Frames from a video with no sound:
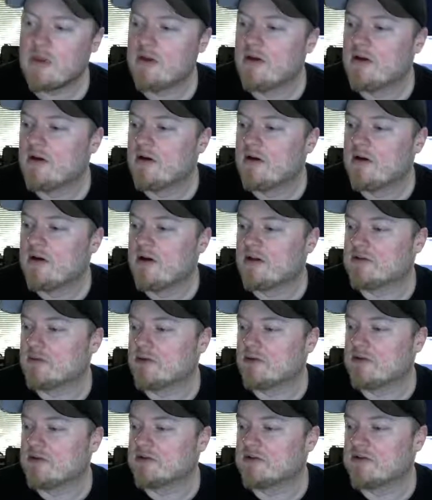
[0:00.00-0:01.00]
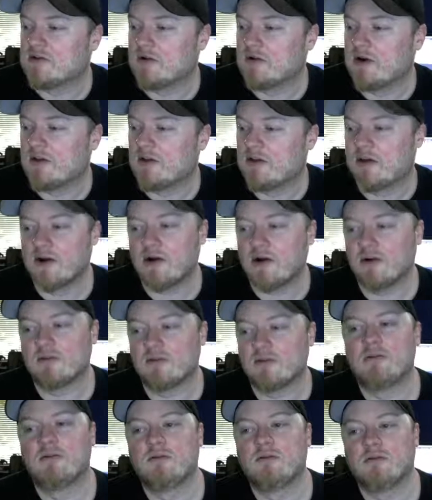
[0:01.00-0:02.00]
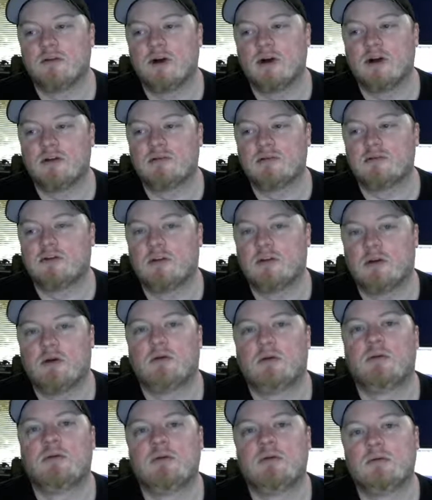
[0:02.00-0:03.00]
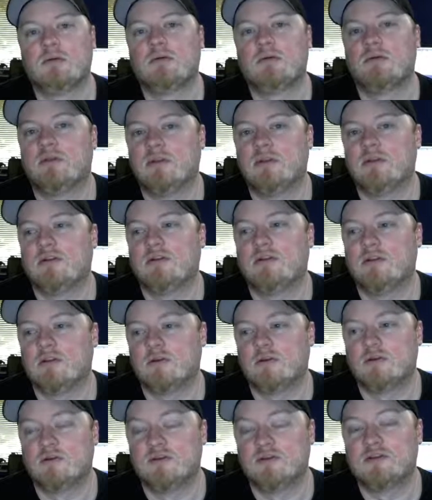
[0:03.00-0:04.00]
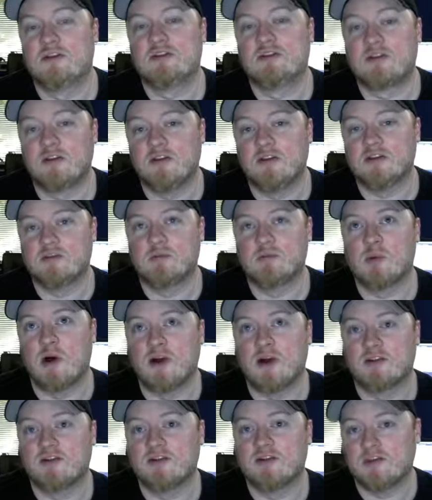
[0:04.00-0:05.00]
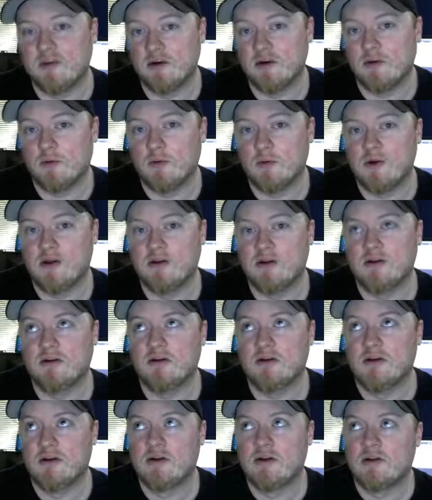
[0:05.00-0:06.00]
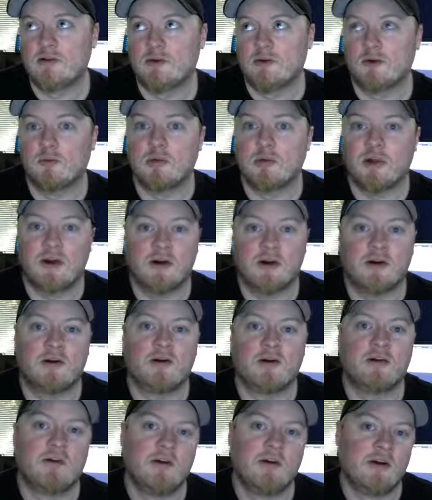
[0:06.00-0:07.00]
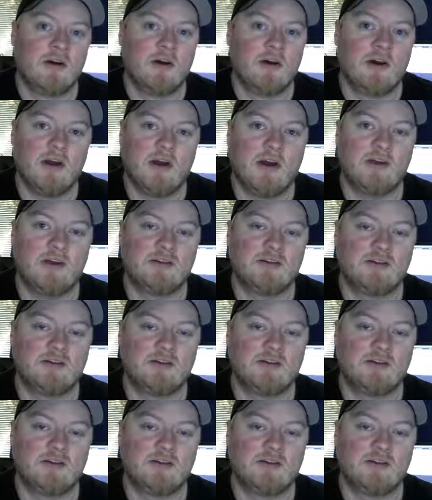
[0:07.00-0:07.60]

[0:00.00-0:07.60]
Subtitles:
That's what you'll see right there, right? So you'll use this collision box to tell when your player has